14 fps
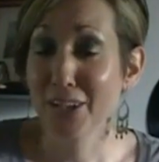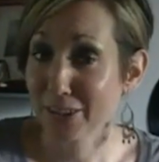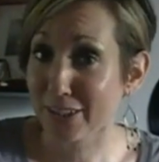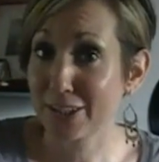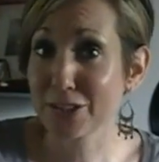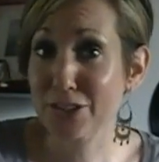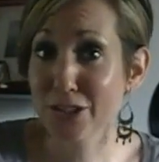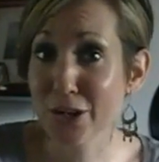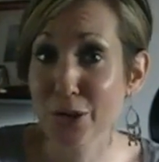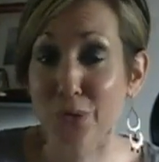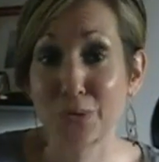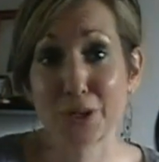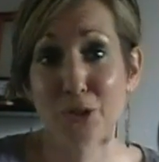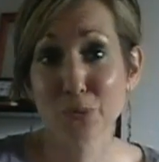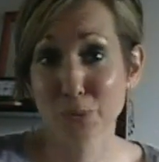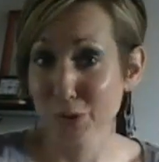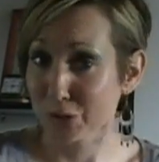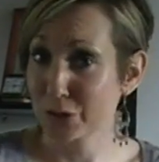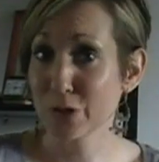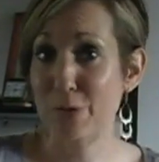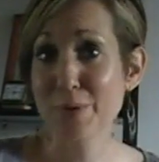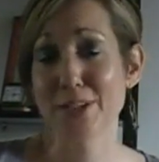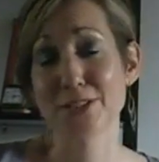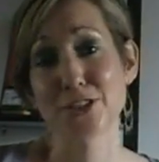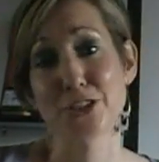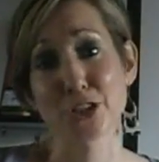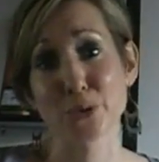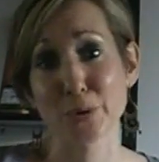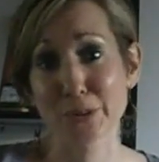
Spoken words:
let us know, and we'll do our best to share it